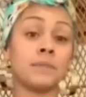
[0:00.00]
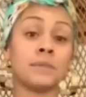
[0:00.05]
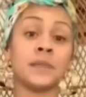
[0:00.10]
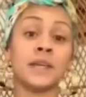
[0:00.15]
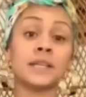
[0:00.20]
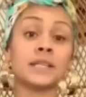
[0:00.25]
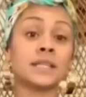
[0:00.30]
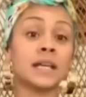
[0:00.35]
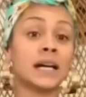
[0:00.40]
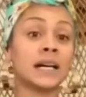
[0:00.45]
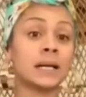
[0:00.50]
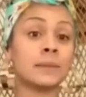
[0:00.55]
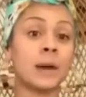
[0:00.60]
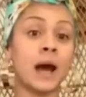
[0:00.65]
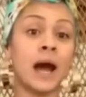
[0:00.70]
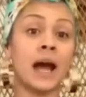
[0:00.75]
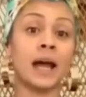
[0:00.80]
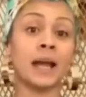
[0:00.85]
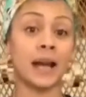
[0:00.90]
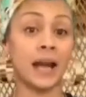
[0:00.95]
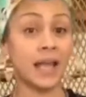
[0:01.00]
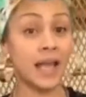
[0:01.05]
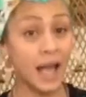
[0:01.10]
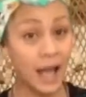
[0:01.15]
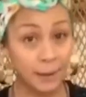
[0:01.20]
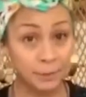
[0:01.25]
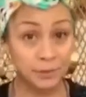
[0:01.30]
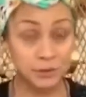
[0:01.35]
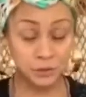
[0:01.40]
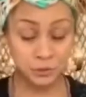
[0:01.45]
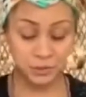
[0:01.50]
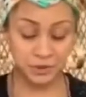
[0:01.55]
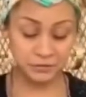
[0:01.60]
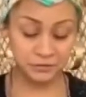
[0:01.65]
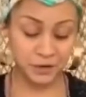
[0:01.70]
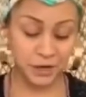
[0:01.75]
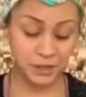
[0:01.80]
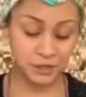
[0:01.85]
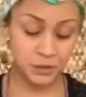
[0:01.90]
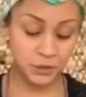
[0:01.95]
this time I happened to
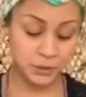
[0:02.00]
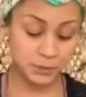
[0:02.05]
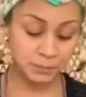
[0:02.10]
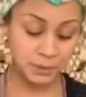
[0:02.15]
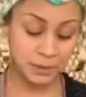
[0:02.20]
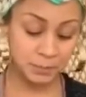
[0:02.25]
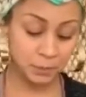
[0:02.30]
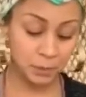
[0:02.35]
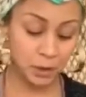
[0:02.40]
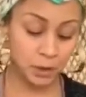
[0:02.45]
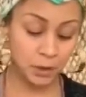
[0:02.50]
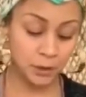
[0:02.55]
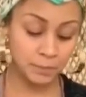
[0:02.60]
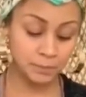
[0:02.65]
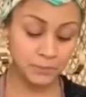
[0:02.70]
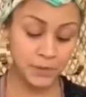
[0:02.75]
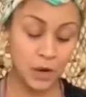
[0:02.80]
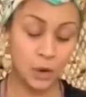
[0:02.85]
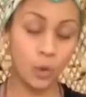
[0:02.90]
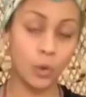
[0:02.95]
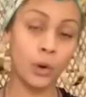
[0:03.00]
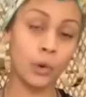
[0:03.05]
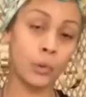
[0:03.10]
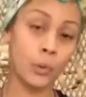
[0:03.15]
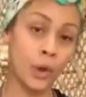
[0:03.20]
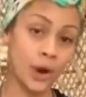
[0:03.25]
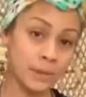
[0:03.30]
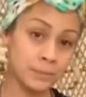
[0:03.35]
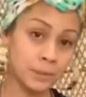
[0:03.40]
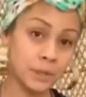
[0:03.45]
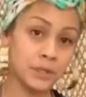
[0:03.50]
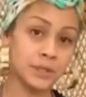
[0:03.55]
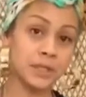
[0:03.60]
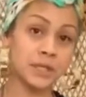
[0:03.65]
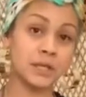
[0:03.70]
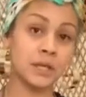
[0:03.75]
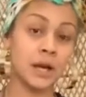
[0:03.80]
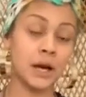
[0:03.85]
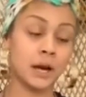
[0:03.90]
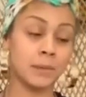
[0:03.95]
refund those people, or one
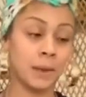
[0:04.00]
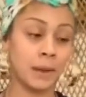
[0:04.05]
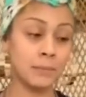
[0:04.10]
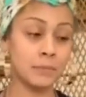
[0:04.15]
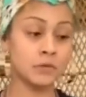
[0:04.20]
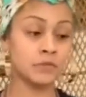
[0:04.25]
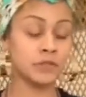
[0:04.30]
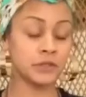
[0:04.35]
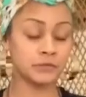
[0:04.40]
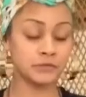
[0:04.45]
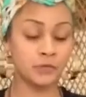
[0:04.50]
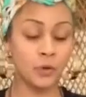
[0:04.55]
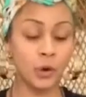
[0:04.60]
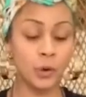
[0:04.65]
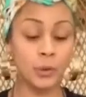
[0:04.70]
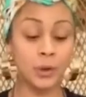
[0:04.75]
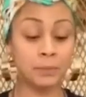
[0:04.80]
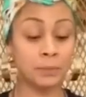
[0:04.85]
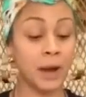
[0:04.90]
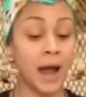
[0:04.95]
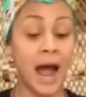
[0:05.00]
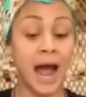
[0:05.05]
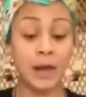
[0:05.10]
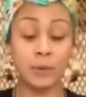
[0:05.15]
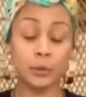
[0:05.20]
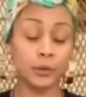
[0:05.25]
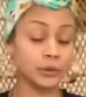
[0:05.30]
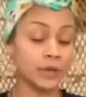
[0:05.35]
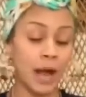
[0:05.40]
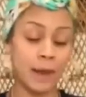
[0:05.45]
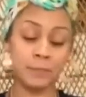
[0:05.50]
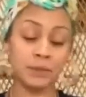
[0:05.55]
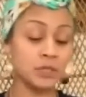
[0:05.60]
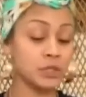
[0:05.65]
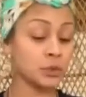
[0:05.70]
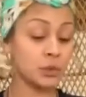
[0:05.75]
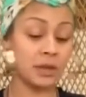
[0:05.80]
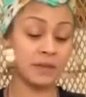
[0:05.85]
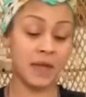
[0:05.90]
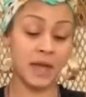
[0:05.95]
person, I moved it forward, but I will not be
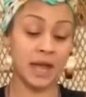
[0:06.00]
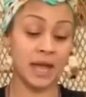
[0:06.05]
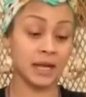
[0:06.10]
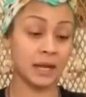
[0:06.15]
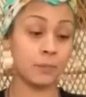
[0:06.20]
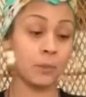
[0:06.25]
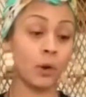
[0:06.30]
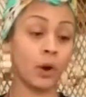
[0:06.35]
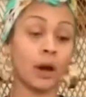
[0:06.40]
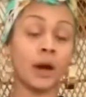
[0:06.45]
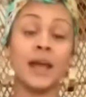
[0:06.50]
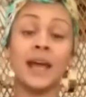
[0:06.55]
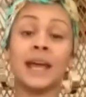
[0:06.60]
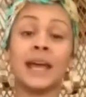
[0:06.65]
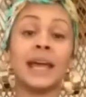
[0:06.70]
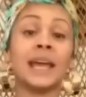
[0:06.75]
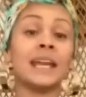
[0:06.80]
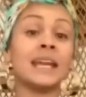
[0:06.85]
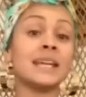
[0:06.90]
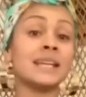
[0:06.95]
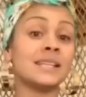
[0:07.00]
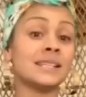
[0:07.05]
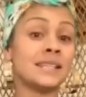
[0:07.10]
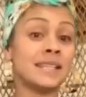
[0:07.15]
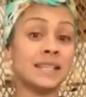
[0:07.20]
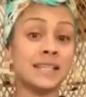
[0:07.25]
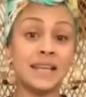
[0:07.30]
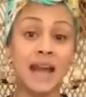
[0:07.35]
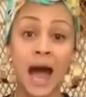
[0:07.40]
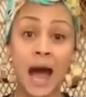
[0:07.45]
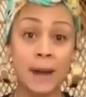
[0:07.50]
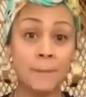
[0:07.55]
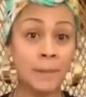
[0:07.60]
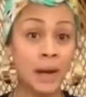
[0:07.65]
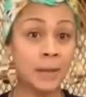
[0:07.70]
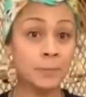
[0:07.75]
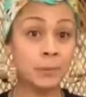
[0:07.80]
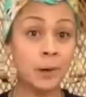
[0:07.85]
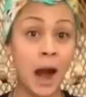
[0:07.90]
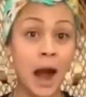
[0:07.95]
doing that anymore. It is not
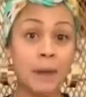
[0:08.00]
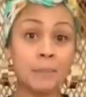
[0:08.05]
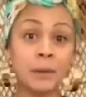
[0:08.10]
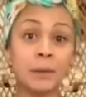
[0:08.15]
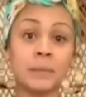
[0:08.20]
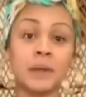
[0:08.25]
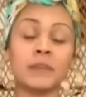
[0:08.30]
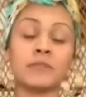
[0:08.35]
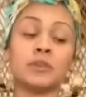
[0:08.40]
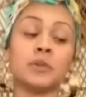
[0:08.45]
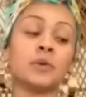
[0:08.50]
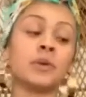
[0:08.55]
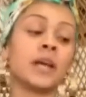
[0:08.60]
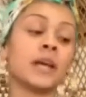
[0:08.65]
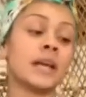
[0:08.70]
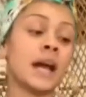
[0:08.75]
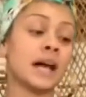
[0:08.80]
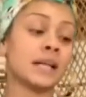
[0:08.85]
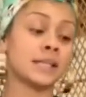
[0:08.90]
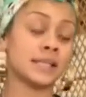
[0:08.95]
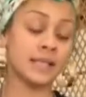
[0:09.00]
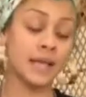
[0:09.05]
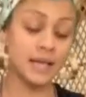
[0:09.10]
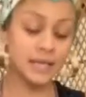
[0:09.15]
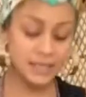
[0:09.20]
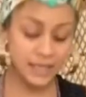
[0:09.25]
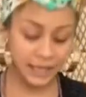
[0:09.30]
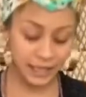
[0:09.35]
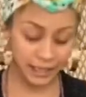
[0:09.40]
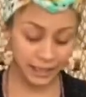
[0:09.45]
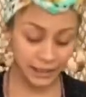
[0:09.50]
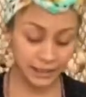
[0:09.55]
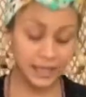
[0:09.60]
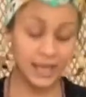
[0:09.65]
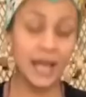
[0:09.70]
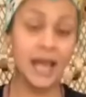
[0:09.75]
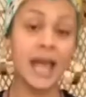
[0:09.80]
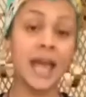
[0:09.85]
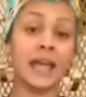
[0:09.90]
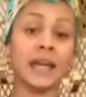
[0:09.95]
my problem if you cannot send
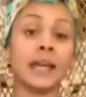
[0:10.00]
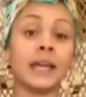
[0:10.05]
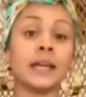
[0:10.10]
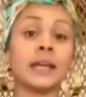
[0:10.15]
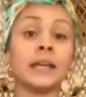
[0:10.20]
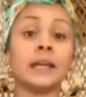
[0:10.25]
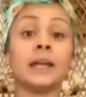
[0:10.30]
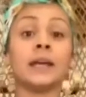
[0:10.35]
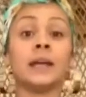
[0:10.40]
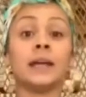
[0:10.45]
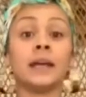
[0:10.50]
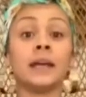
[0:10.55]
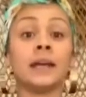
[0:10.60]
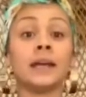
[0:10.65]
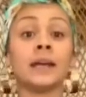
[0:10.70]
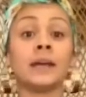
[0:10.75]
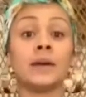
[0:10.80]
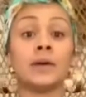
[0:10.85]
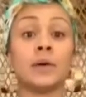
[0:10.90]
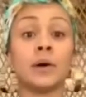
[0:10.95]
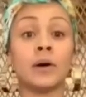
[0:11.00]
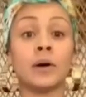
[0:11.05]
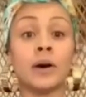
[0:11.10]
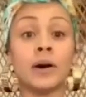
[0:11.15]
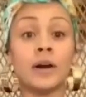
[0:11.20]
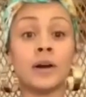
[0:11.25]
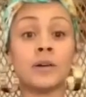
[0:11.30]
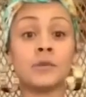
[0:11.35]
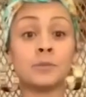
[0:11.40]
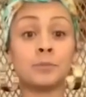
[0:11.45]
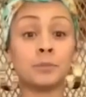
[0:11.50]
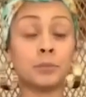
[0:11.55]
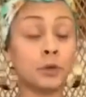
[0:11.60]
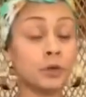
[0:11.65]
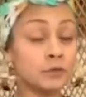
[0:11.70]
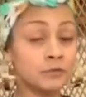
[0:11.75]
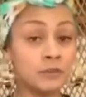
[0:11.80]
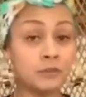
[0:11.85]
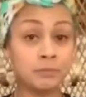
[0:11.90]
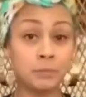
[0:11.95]
in a
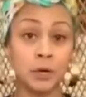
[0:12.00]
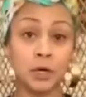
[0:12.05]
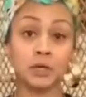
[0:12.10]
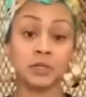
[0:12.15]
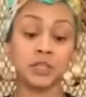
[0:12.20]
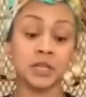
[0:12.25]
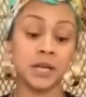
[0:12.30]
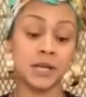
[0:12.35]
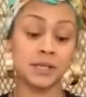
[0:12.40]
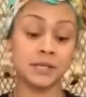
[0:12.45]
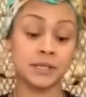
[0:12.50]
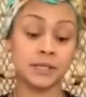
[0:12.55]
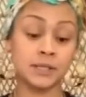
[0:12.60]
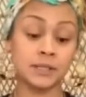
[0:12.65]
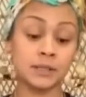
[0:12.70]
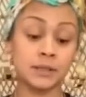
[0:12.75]
proof of purchase